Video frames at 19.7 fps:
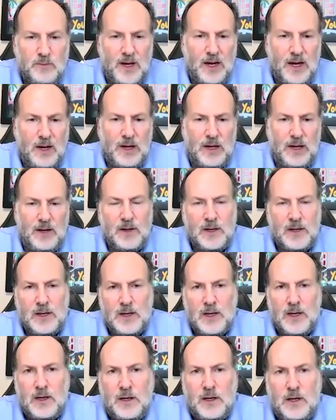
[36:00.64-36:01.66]
maybe,
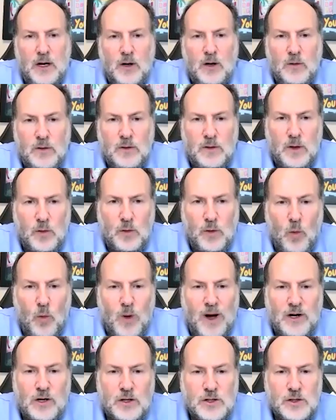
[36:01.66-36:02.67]
you know, the, the
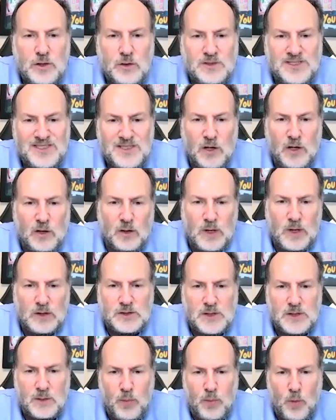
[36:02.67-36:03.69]
one or two single
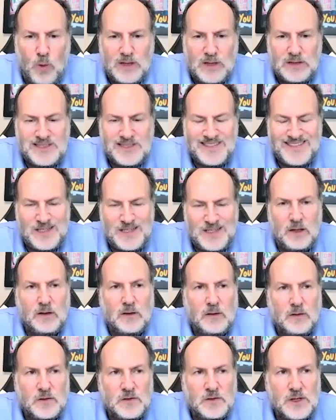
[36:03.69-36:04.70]
most important
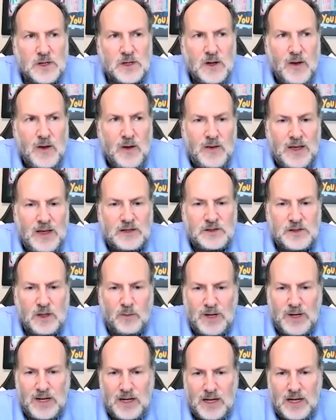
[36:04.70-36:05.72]
skills that
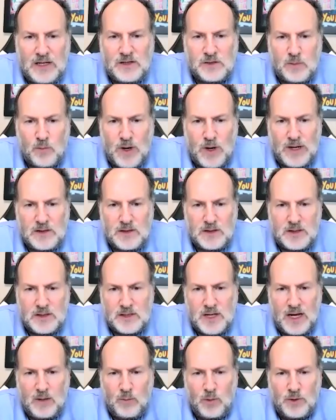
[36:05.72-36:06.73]
somebody needs to bring to the
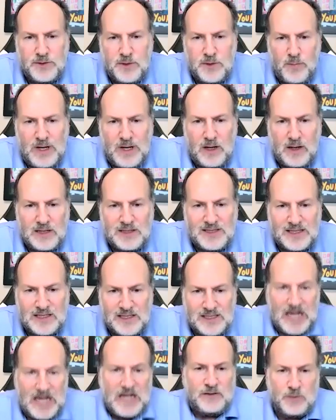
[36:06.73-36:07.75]
table to be a
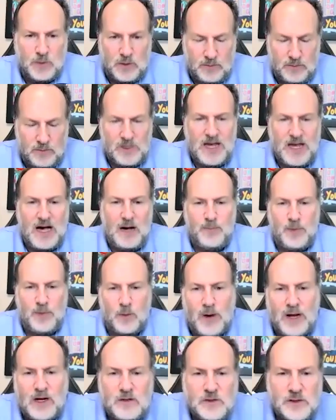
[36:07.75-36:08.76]
successful capital
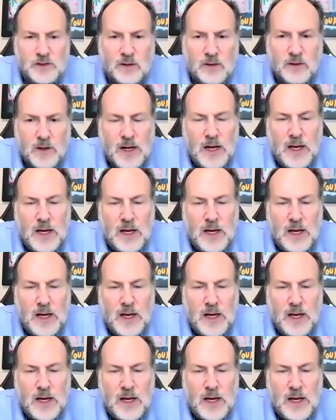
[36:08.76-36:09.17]
raiser?